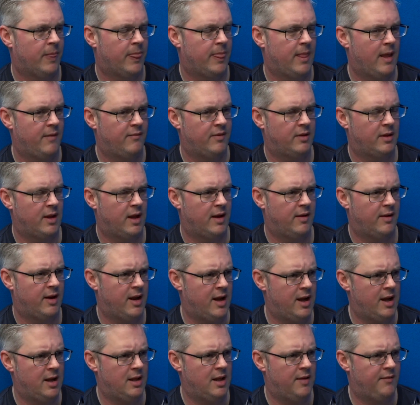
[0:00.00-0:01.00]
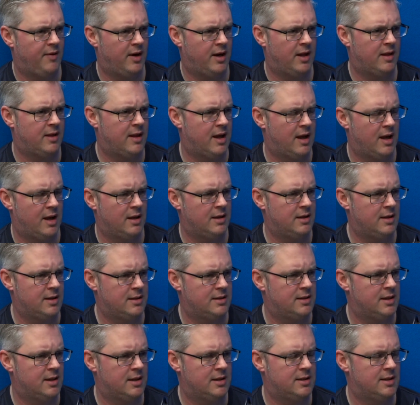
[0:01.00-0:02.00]
They've had it here, they've had it there.
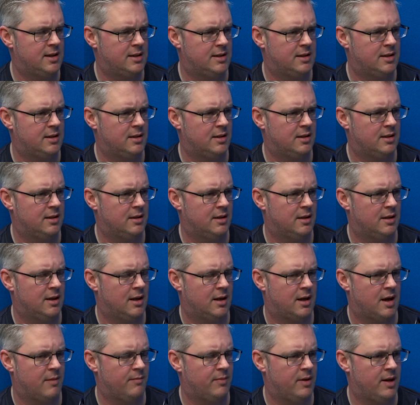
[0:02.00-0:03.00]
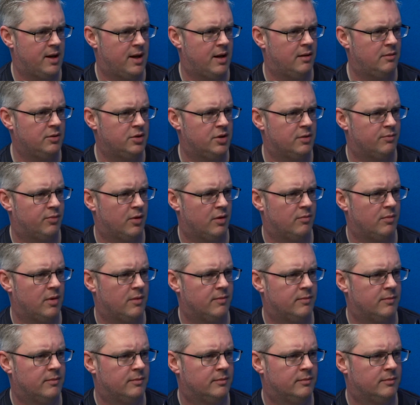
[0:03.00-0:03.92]
Is this a company culture problem?